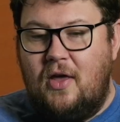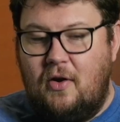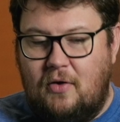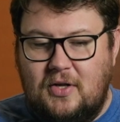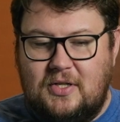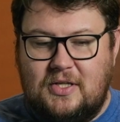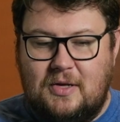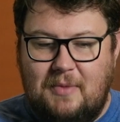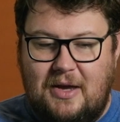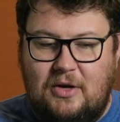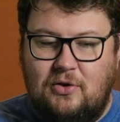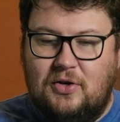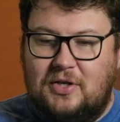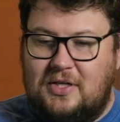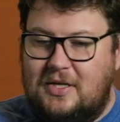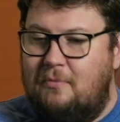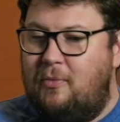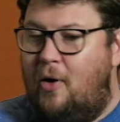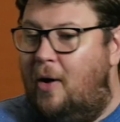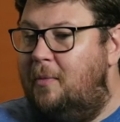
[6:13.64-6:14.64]
there are some
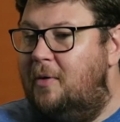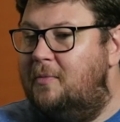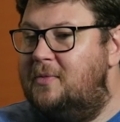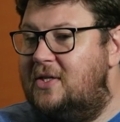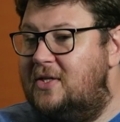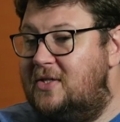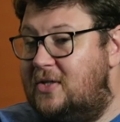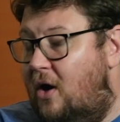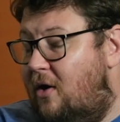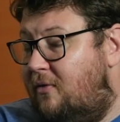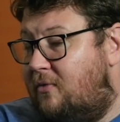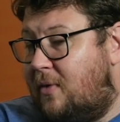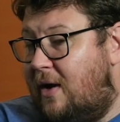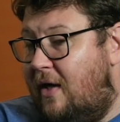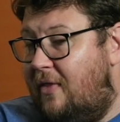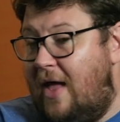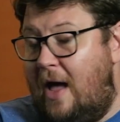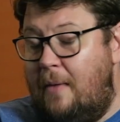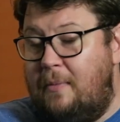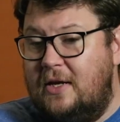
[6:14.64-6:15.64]
interesting problems to solve
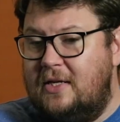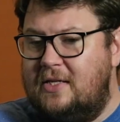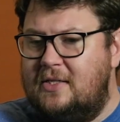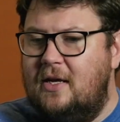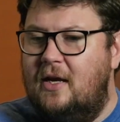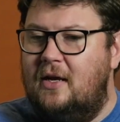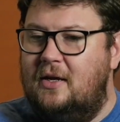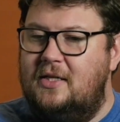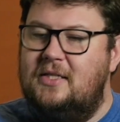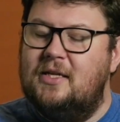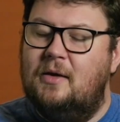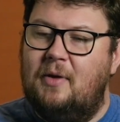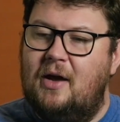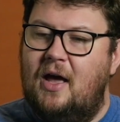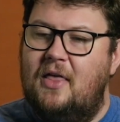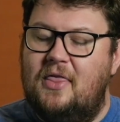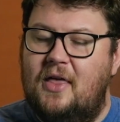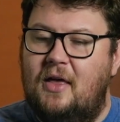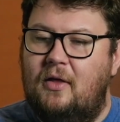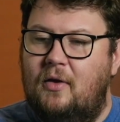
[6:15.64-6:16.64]
around that, but it's certainly something
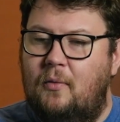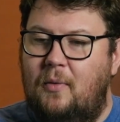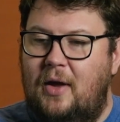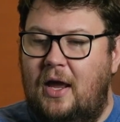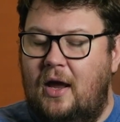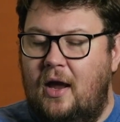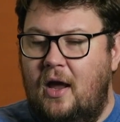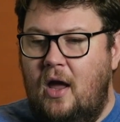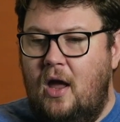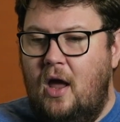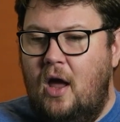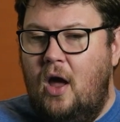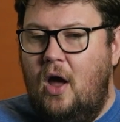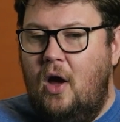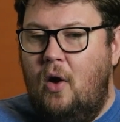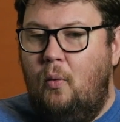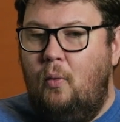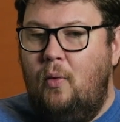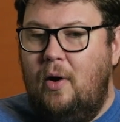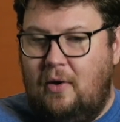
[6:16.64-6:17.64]
I think that
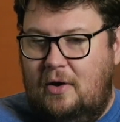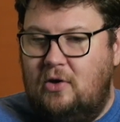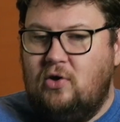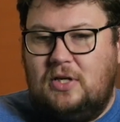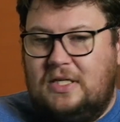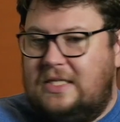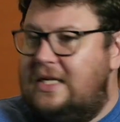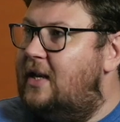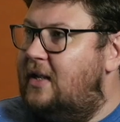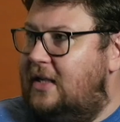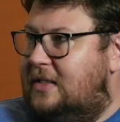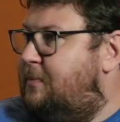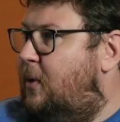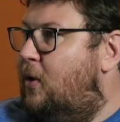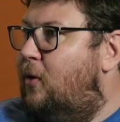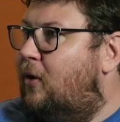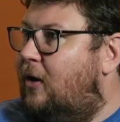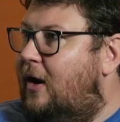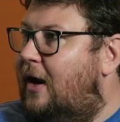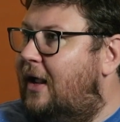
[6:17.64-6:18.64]
we're interested in
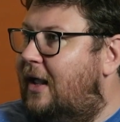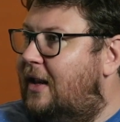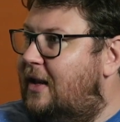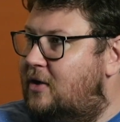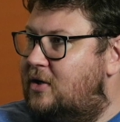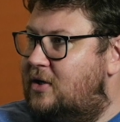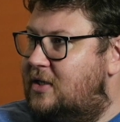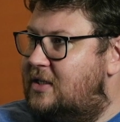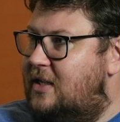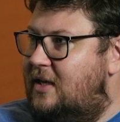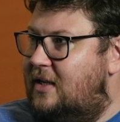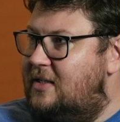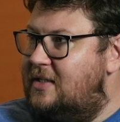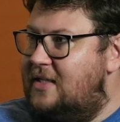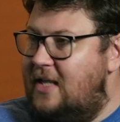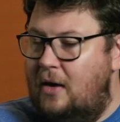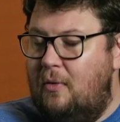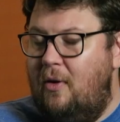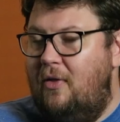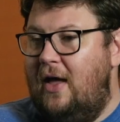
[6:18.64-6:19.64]
exploring and interested in
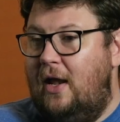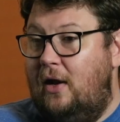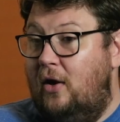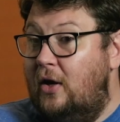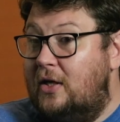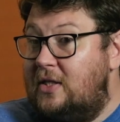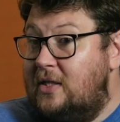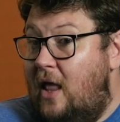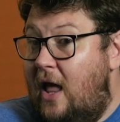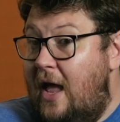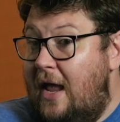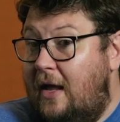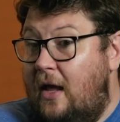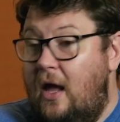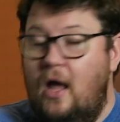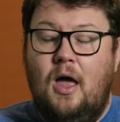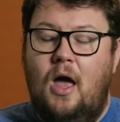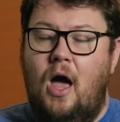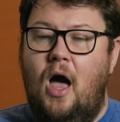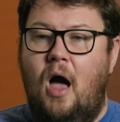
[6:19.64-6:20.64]
seeing what that looks like.
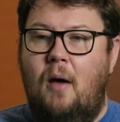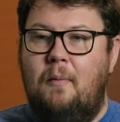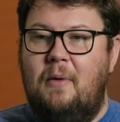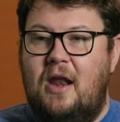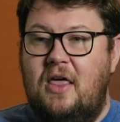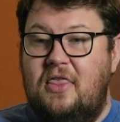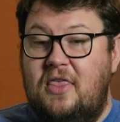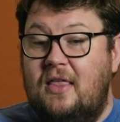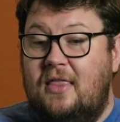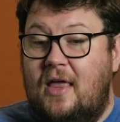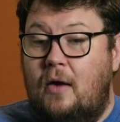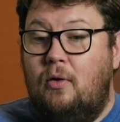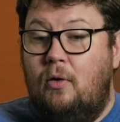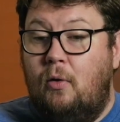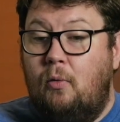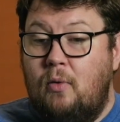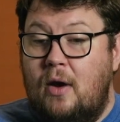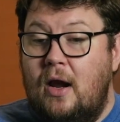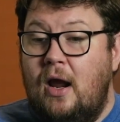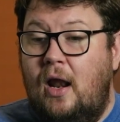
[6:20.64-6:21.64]
And I think that
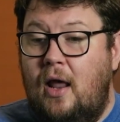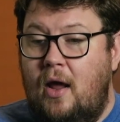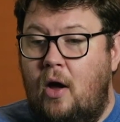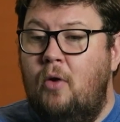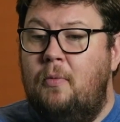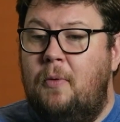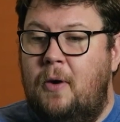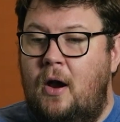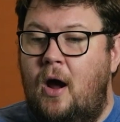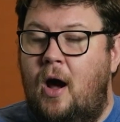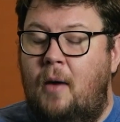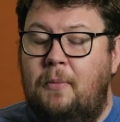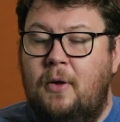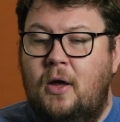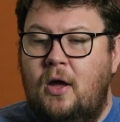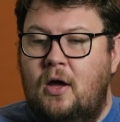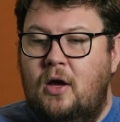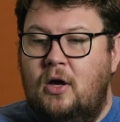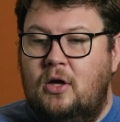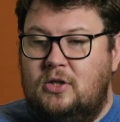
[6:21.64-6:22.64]
will really open up
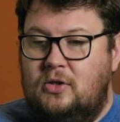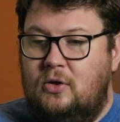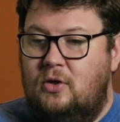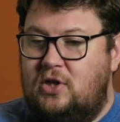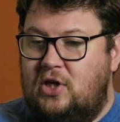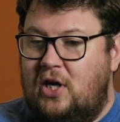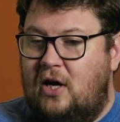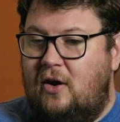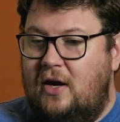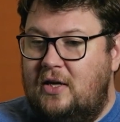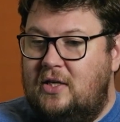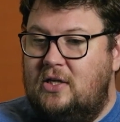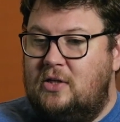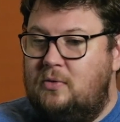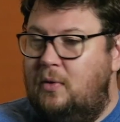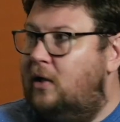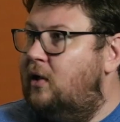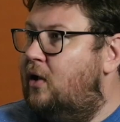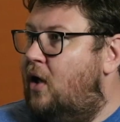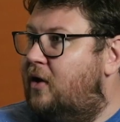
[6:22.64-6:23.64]
source generators
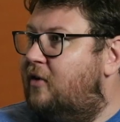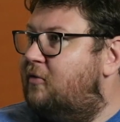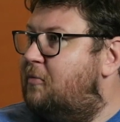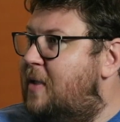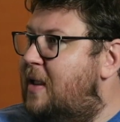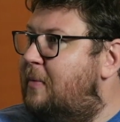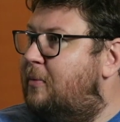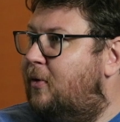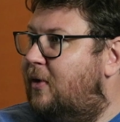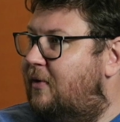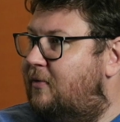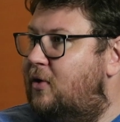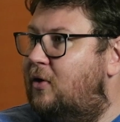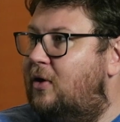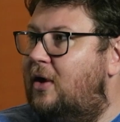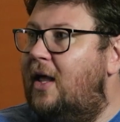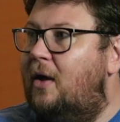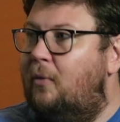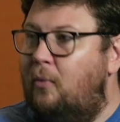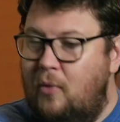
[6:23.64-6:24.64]
to a lot of people if you
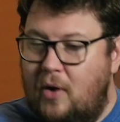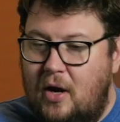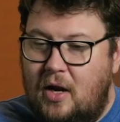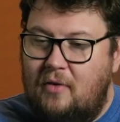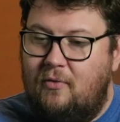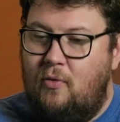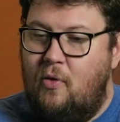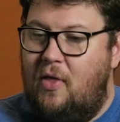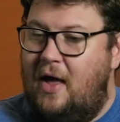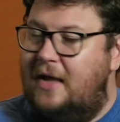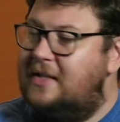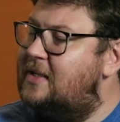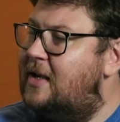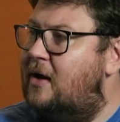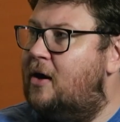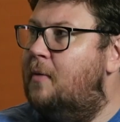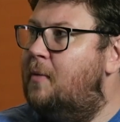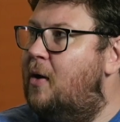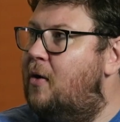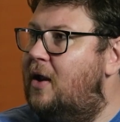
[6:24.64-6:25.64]
can get rid of all that
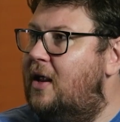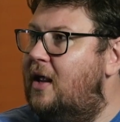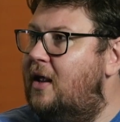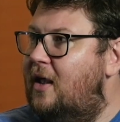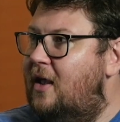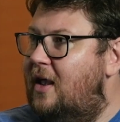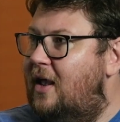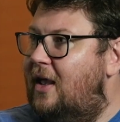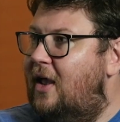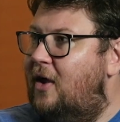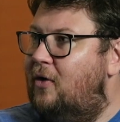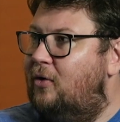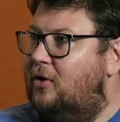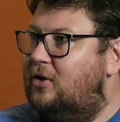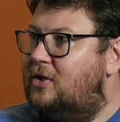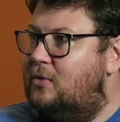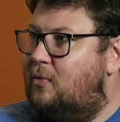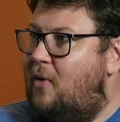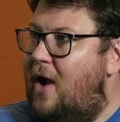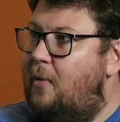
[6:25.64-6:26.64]
ceremony in order
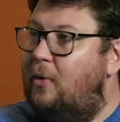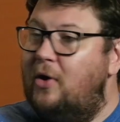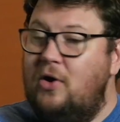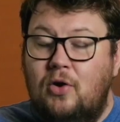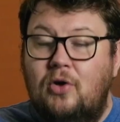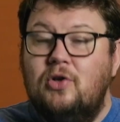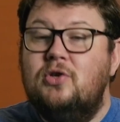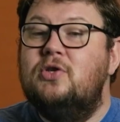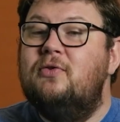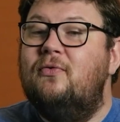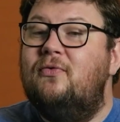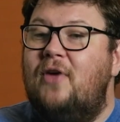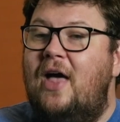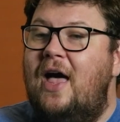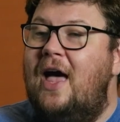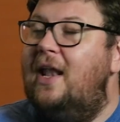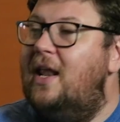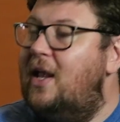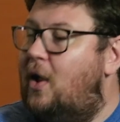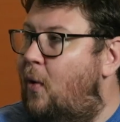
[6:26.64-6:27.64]
to write, when you can just
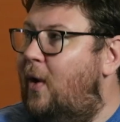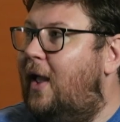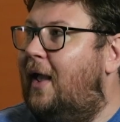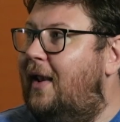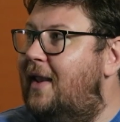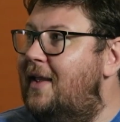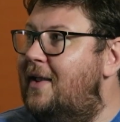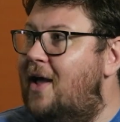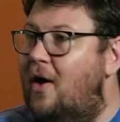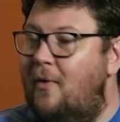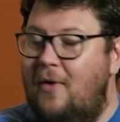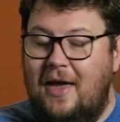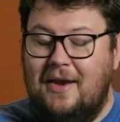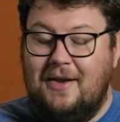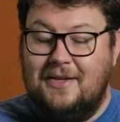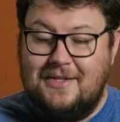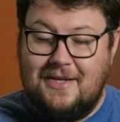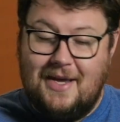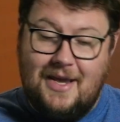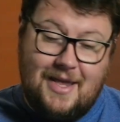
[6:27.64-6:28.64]
fairly quickly go in
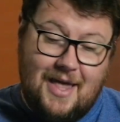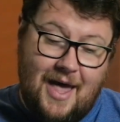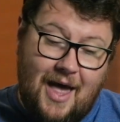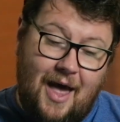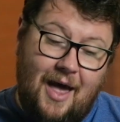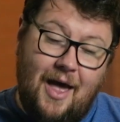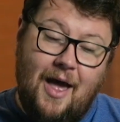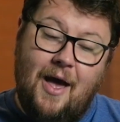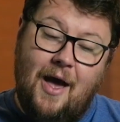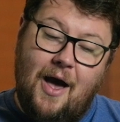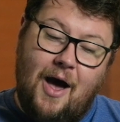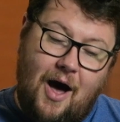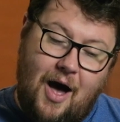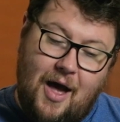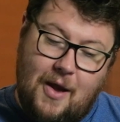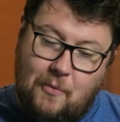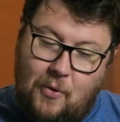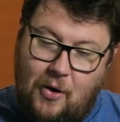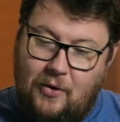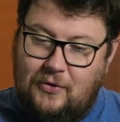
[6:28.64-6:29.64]
and say, yeah,
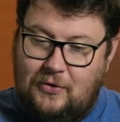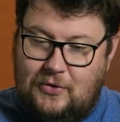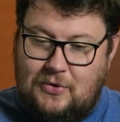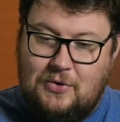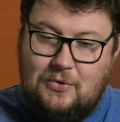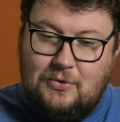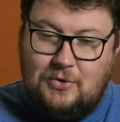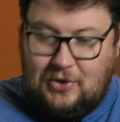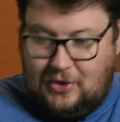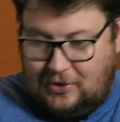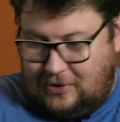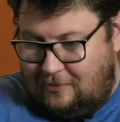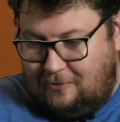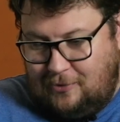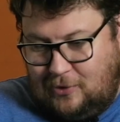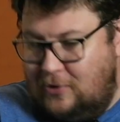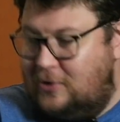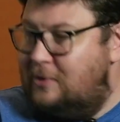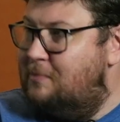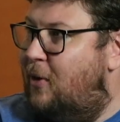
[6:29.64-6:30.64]
I want to
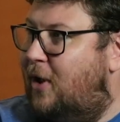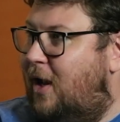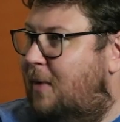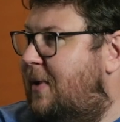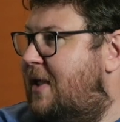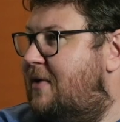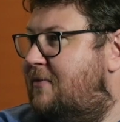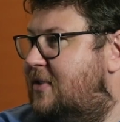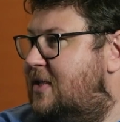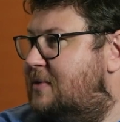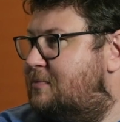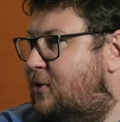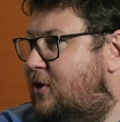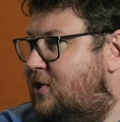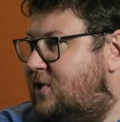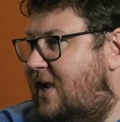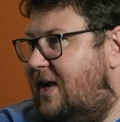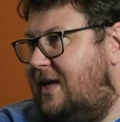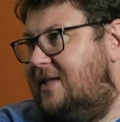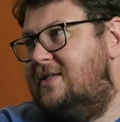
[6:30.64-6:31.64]
just do some boilerplate for this
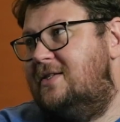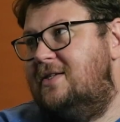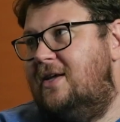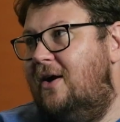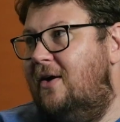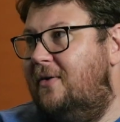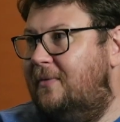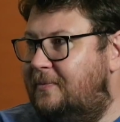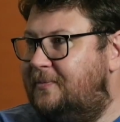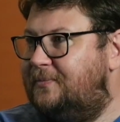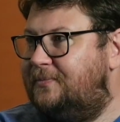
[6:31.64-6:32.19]
project. So.